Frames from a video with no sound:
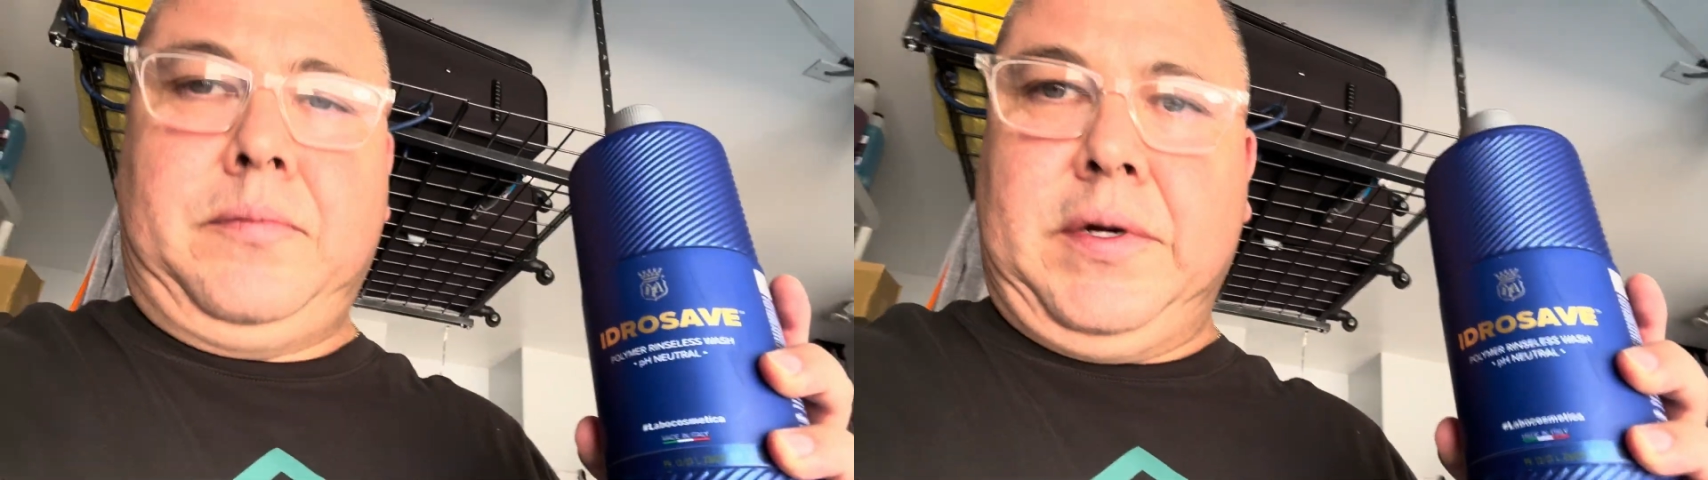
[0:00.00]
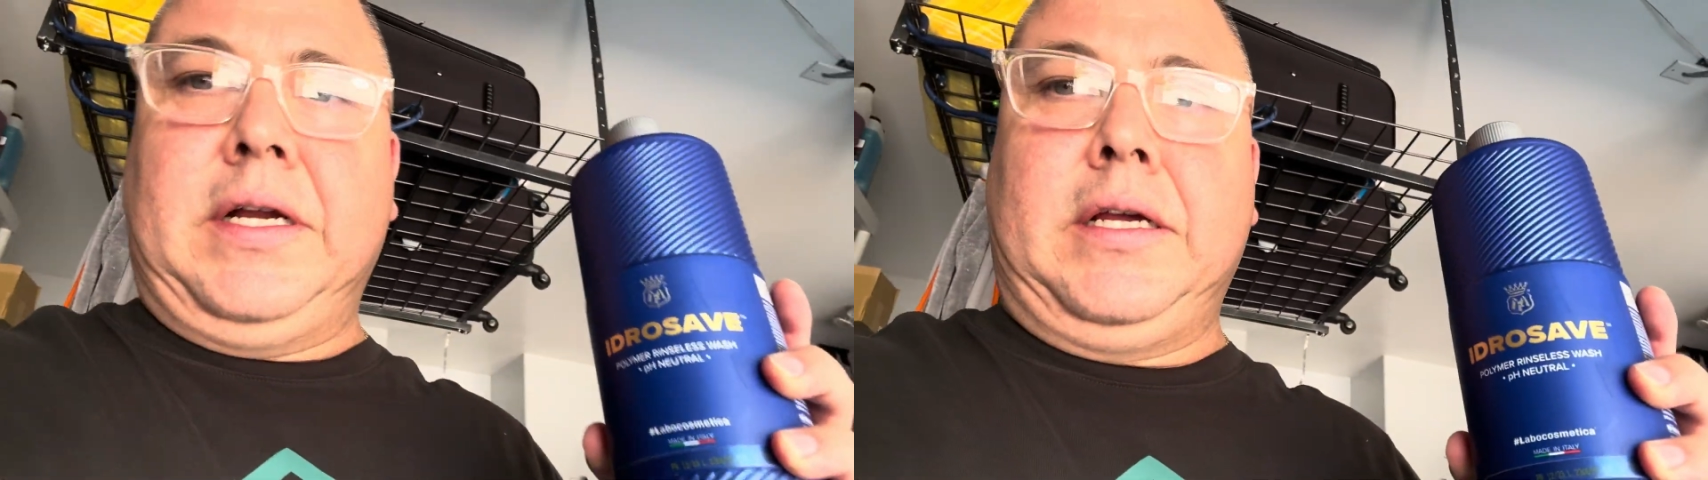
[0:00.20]

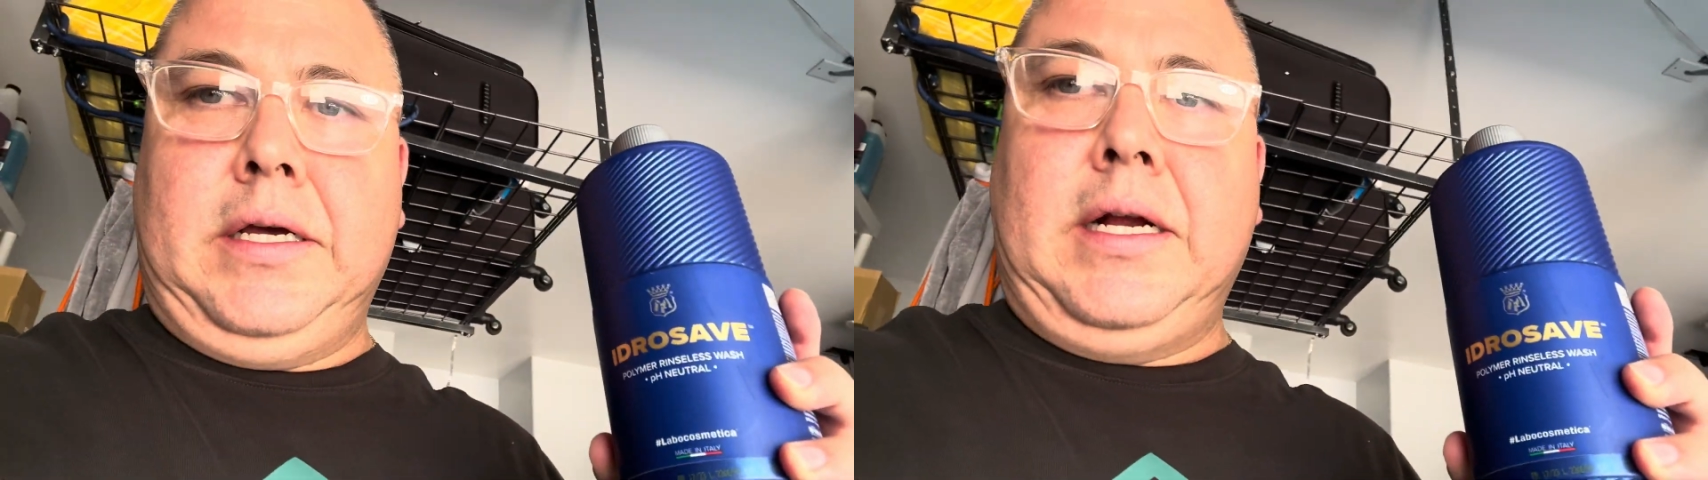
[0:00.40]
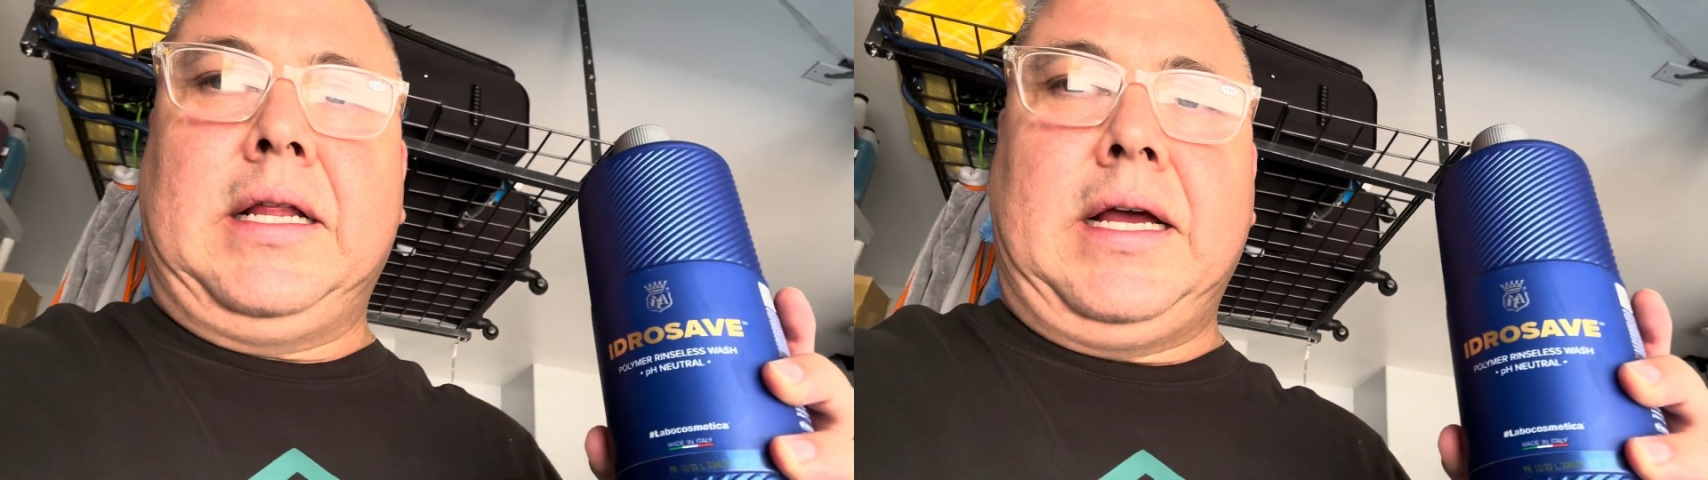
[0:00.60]
Pretty
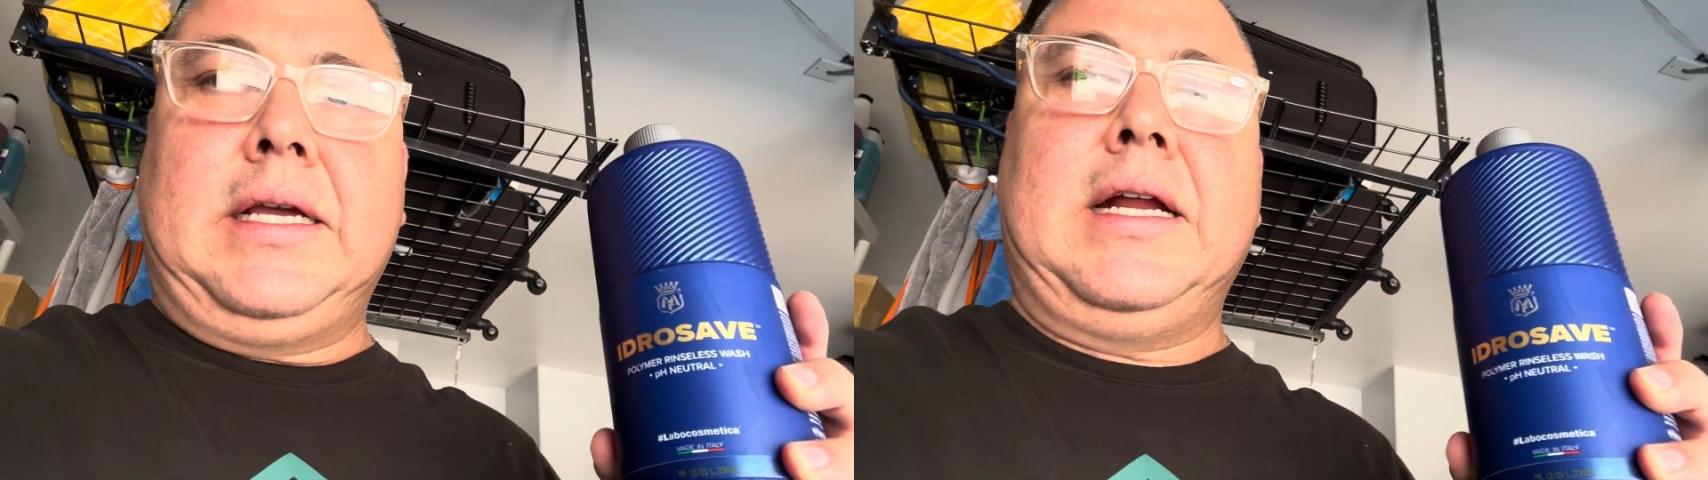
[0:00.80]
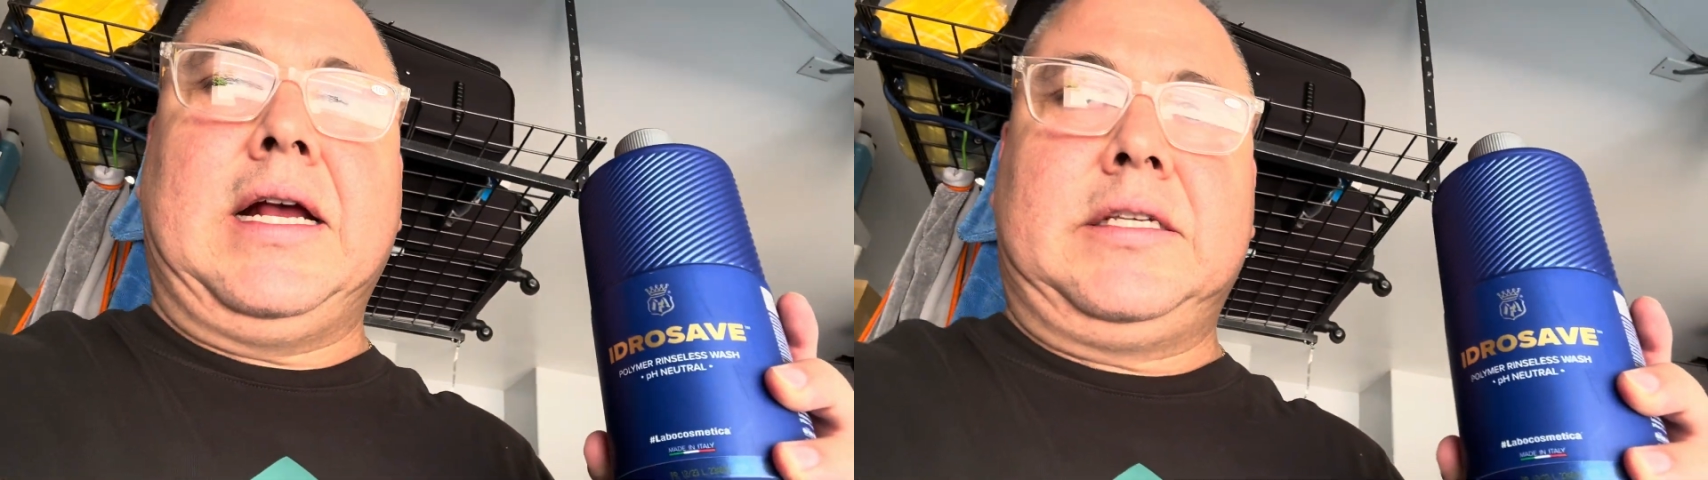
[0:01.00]
good. I like
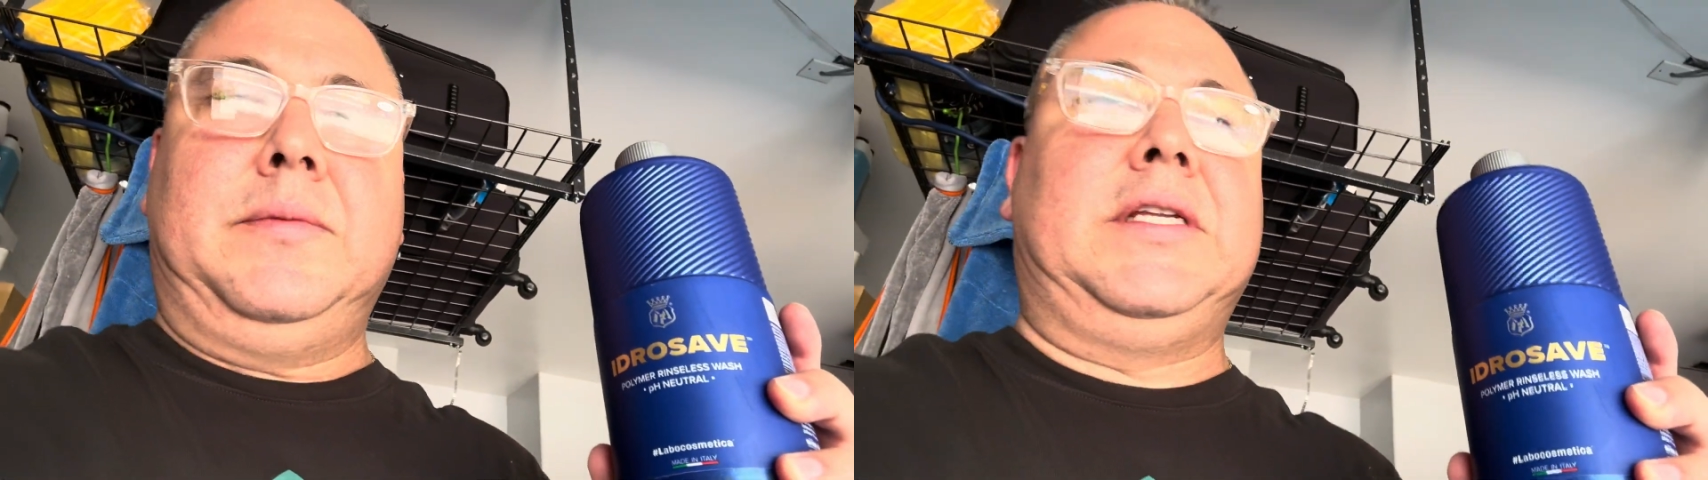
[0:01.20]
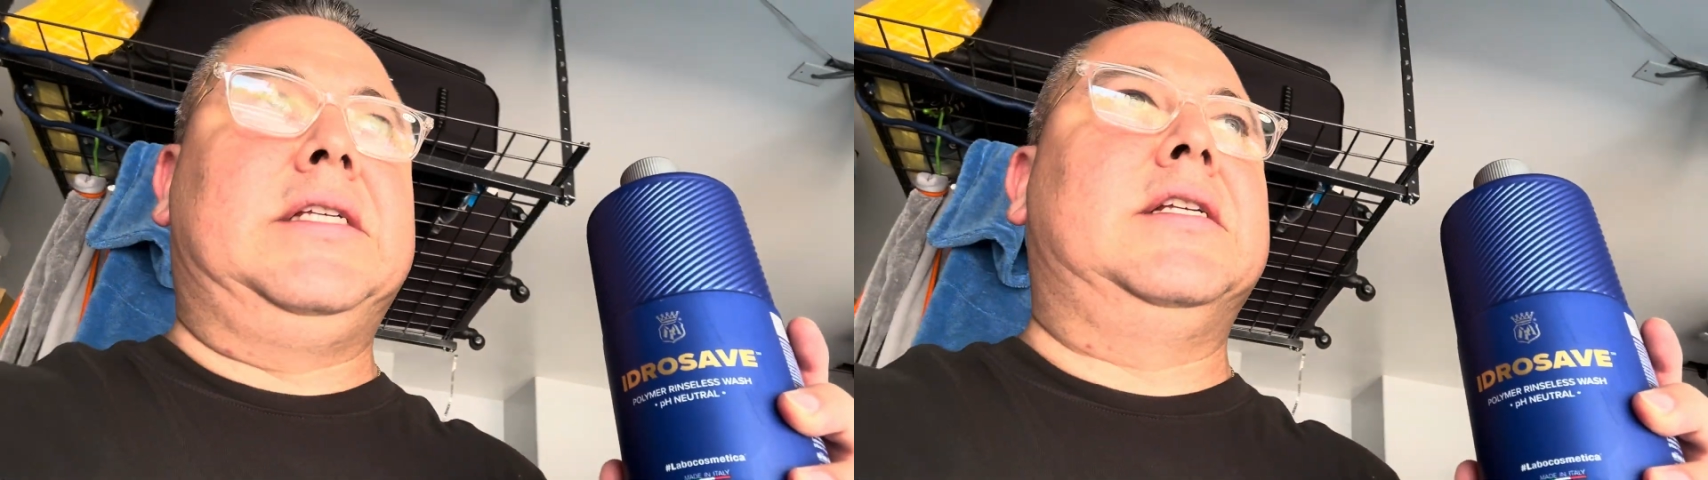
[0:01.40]
it. It has
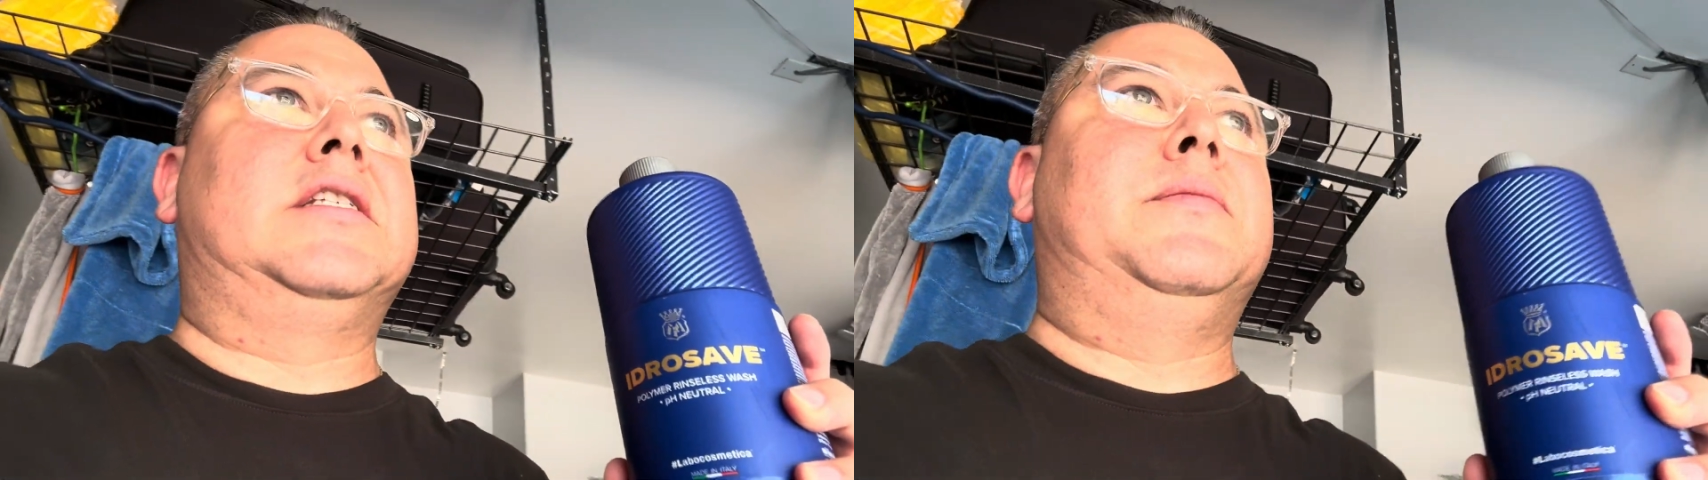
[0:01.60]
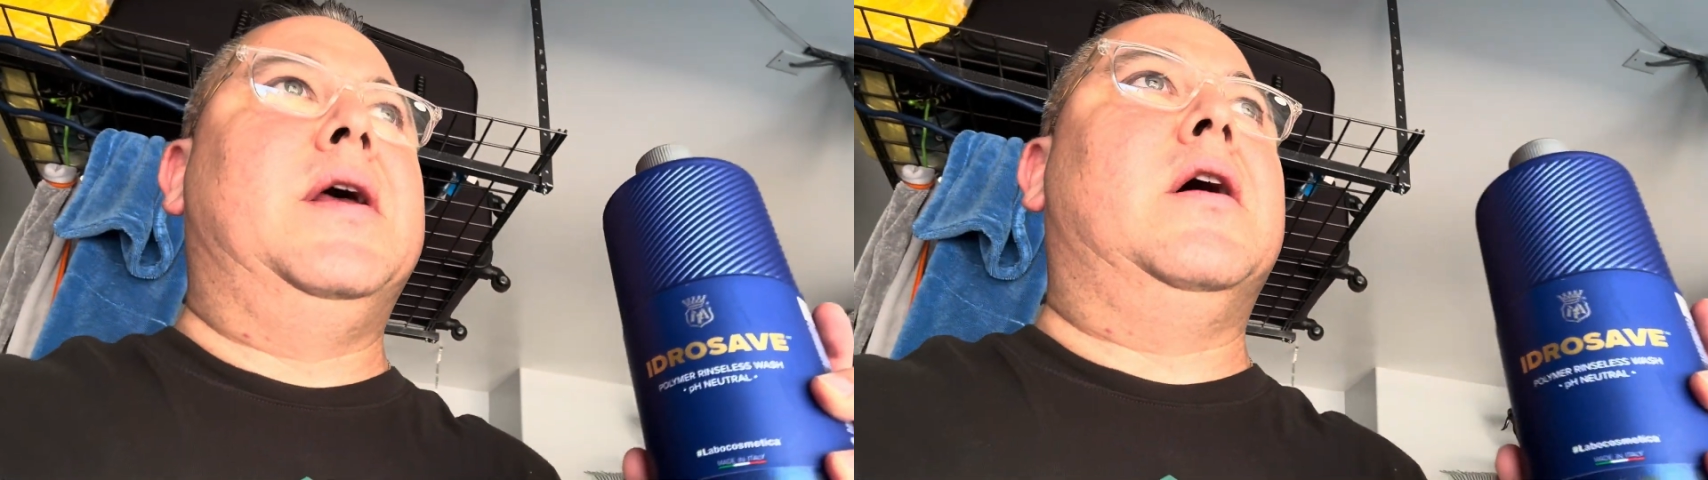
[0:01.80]
some decent
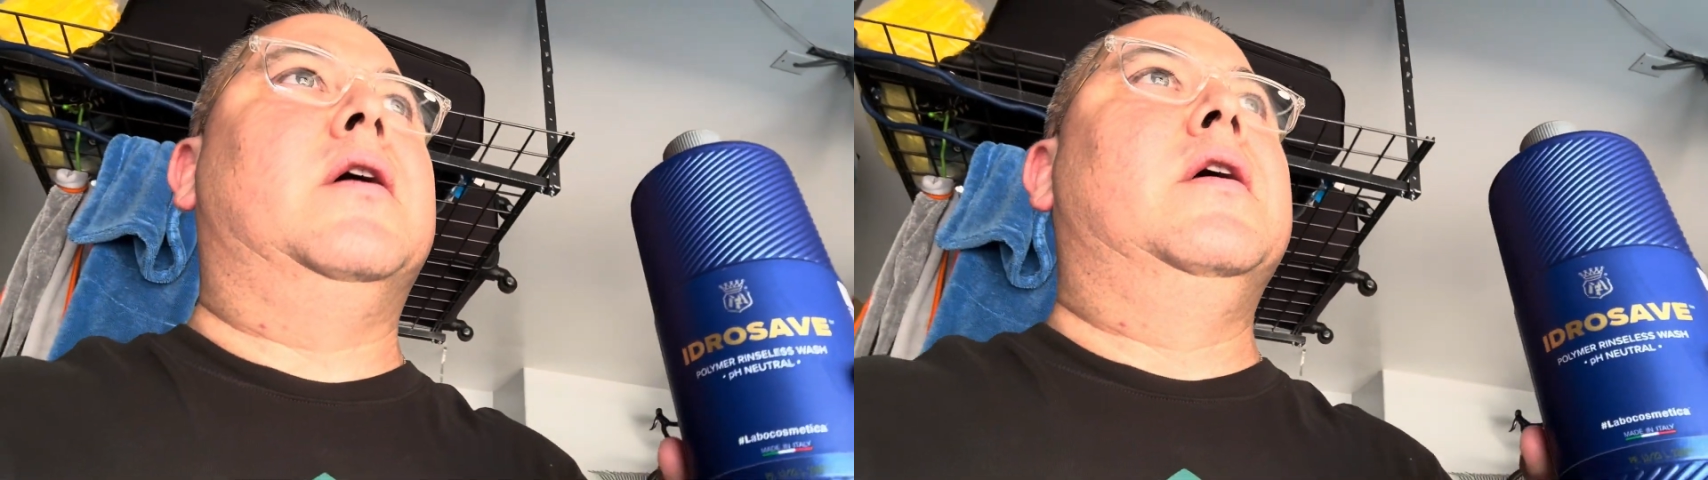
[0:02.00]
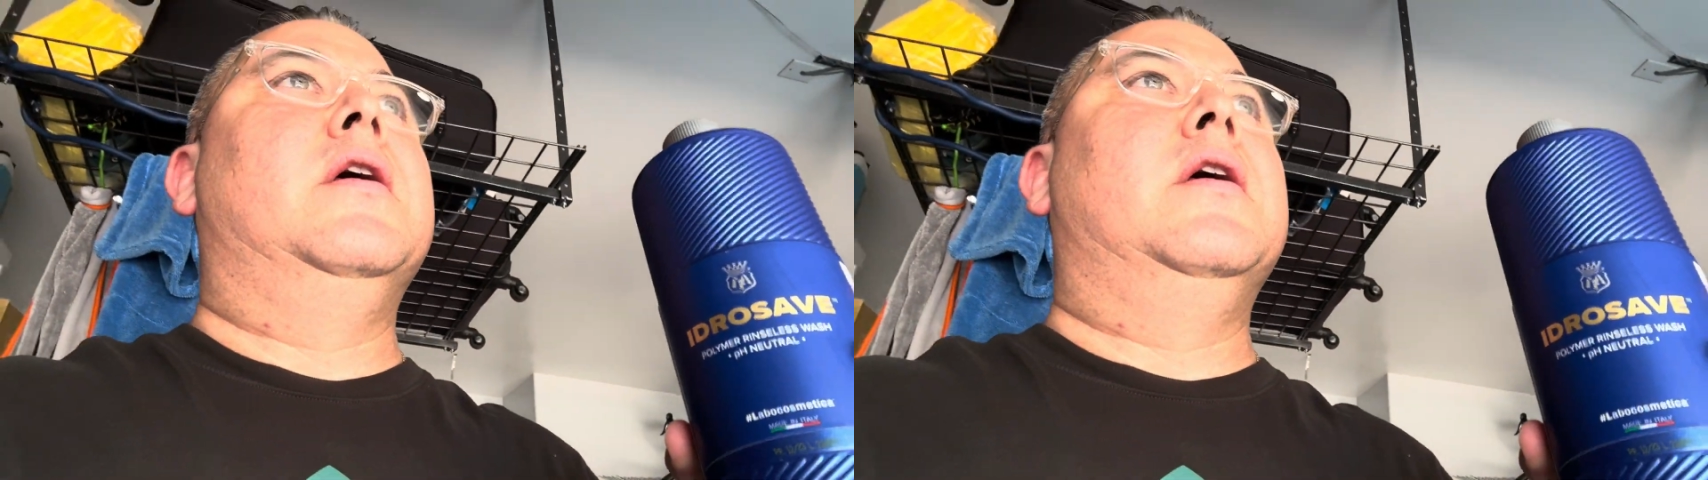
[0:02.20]
smell.